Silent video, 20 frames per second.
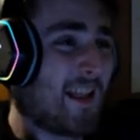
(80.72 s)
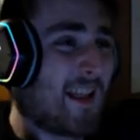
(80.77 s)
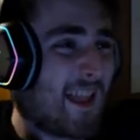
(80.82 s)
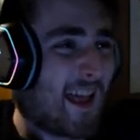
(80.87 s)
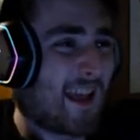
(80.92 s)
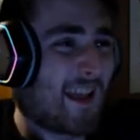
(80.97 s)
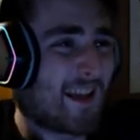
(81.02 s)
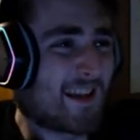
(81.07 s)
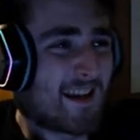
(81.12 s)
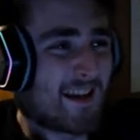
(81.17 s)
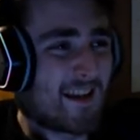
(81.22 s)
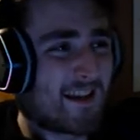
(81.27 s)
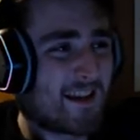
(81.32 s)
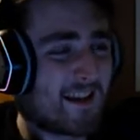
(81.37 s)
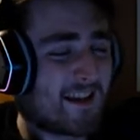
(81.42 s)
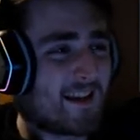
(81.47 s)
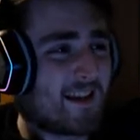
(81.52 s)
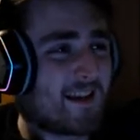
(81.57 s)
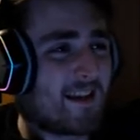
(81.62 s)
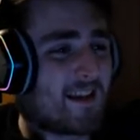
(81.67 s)
like,
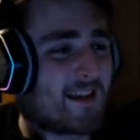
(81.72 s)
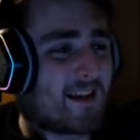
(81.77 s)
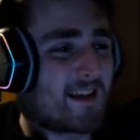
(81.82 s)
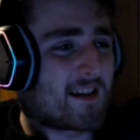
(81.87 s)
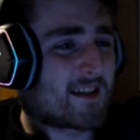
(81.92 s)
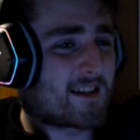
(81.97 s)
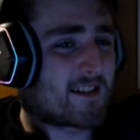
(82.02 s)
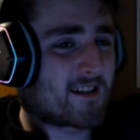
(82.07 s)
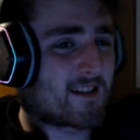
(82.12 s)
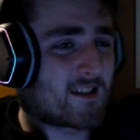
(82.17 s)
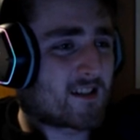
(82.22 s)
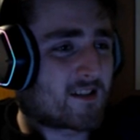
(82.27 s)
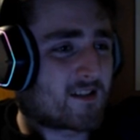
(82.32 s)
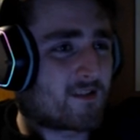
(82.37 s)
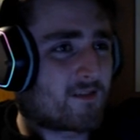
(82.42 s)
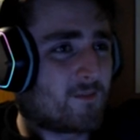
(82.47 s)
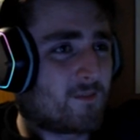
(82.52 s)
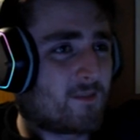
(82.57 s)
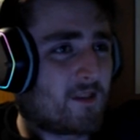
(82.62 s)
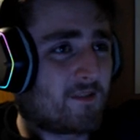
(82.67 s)

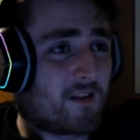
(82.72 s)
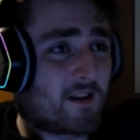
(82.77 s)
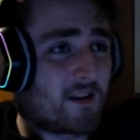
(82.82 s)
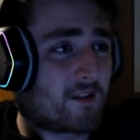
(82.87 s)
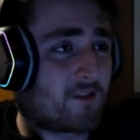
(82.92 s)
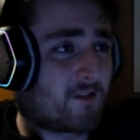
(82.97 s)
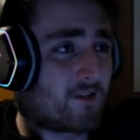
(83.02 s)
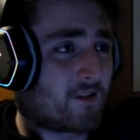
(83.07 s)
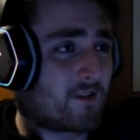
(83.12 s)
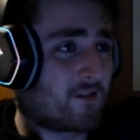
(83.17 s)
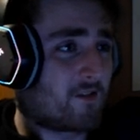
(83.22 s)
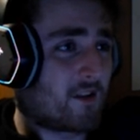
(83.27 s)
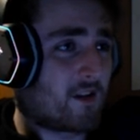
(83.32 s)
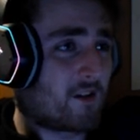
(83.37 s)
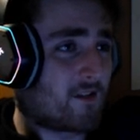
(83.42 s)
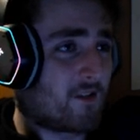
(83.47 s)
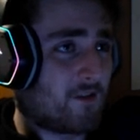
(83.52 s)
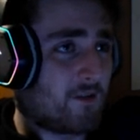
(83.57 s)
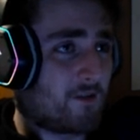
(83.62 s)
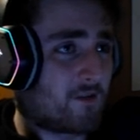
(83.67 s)
um, in fact, I'm just going to start
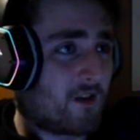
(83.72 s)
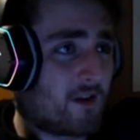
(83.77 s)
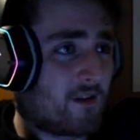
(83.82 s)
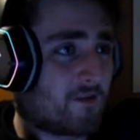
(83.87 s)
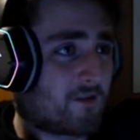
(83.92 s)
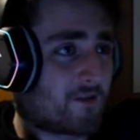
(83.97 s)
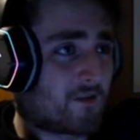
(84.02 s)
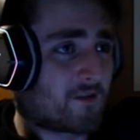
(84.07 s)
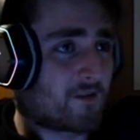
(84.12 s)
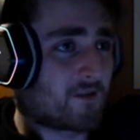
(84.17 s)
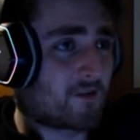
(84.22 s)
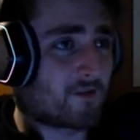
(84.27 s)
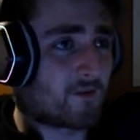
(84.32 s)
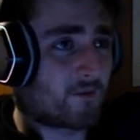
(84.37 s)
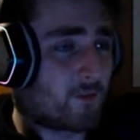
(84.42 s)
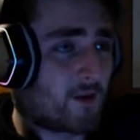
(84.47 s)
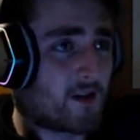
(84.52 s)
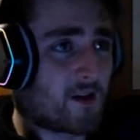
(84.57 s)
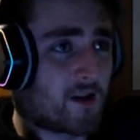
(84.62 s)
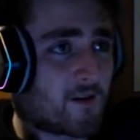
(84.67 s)
a new save because
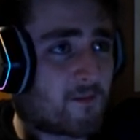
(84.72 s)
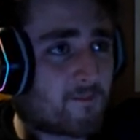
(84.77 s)
why not?